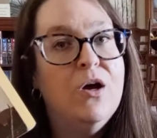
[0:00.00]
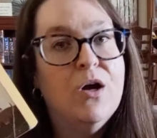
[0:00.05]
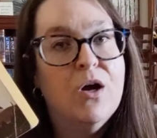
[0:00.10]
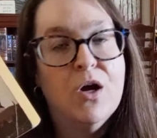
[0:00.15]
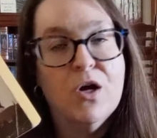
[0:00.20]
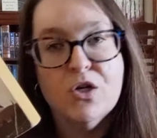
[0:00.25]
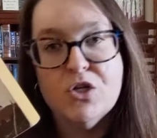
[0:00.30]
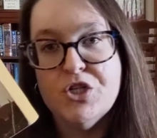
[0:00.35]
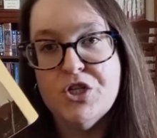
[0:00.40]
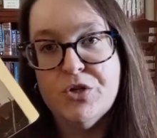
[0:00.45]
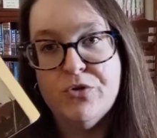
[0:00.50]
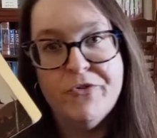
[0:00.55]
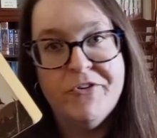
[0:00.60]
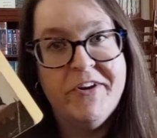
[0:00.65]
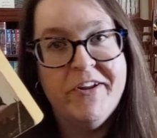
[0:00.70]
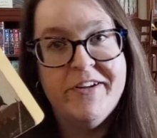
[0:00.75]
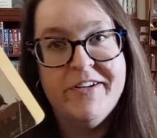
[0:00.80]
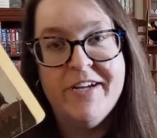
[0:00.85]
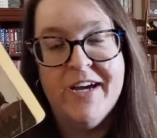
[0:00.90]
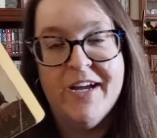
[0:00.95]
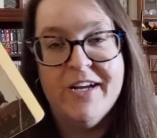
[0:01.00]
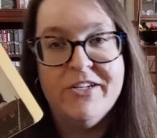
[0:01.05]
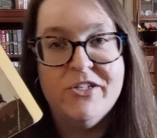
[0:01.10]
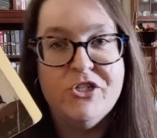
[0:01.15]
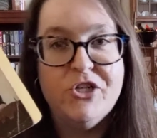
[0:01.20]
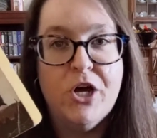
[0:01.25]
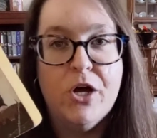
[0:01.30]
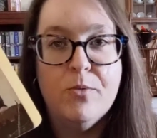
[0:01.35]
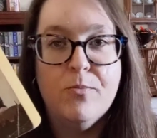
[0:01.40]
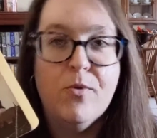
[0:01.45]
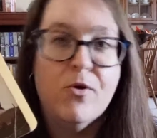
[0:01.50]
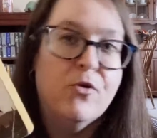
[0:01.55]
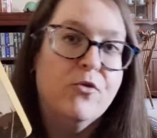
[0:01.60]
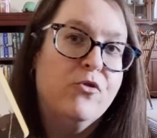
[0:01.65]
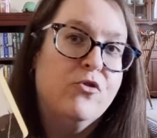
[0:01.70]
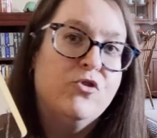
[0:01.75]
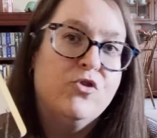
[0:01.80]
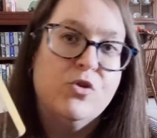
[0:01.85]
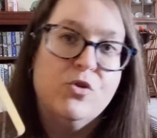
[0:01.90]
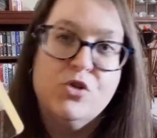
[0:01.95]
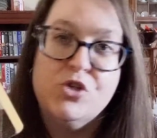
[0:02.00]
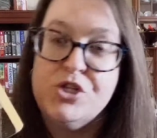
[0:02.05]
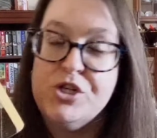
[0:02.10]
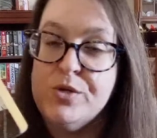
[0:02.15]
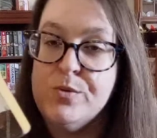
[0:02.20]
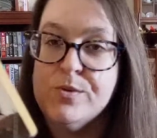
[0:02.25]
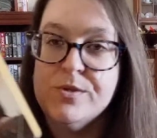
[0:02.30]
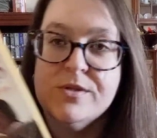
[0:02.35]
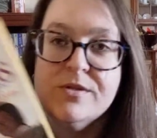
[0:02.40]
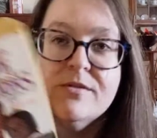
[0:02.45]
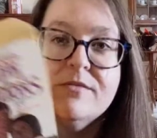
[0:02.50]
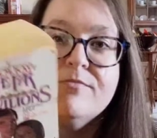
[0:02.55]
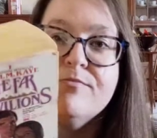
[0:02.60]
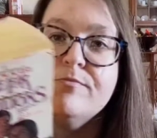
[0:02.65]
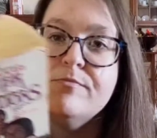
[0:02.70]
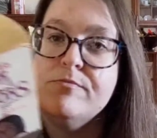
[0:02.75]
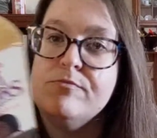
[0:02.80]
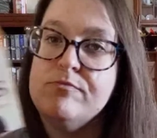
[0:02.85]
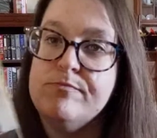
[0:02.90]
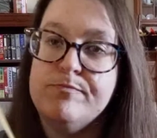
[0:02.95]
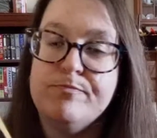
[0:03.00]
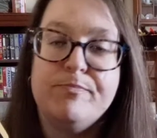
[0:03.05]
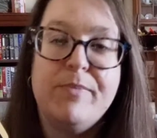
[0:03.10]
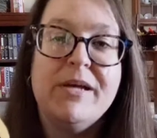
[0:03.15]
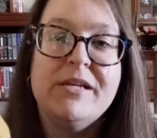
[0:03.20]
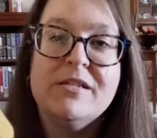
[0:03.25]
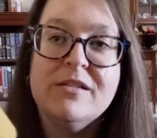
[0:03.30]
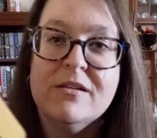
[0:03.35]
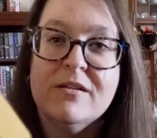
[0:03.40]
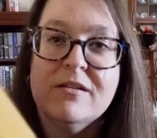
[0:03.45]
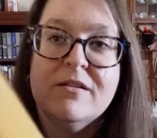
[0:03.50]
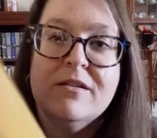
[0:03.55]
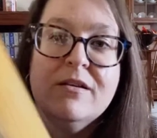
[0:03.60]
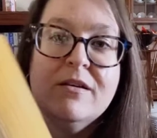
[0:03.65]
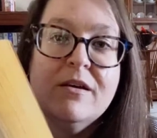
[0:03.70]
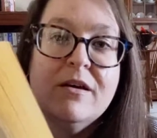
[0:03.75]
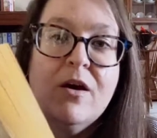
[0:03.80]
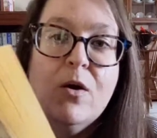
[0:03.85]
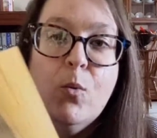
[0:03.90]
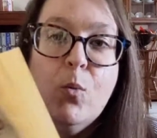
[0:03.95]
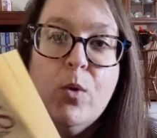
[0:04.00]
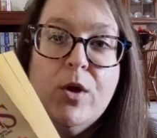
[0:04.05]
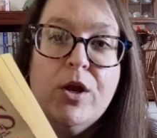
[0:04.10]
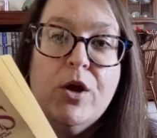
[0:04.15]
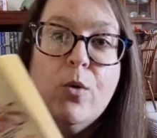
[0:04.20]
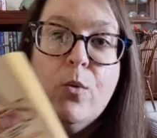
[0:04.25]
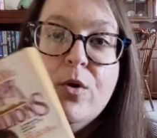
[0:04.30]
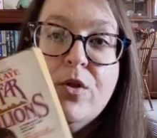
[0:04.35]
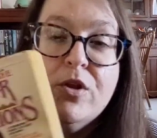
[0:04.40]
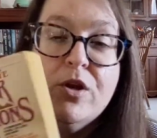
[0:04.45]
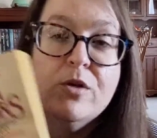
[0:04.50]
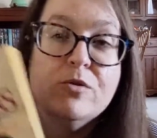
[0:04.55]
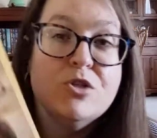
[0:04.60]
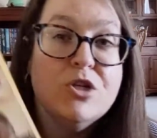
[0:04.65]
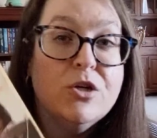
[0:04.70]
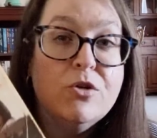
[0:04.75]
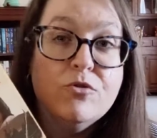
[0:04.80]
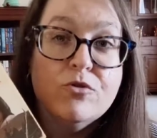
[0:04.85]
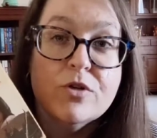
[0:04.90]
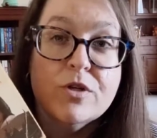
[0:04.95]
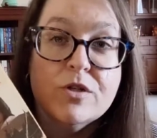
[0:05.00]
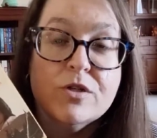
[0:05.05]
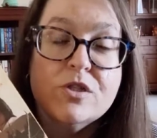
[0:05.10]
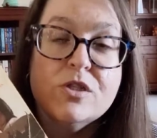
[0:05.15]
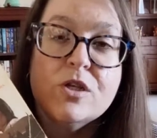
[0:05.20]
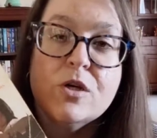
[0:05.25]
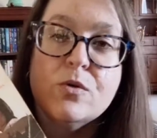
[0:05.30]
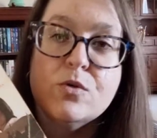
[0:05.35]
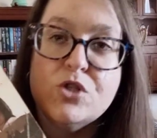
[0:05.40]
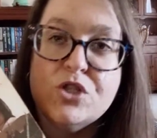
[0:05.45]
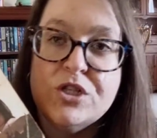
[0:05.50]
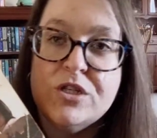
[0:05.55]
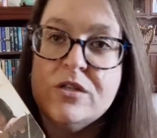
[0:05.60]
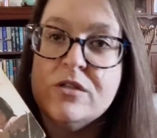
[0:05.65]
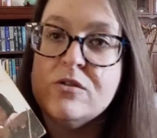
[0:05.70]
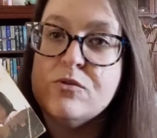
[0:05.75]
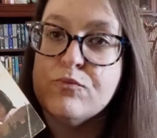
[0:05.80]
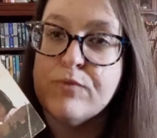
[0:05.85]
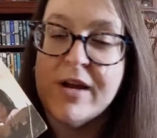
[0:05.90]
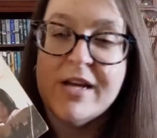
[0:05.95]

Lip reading: her children had died in childbirth, so she was basically a widow with no children. So she's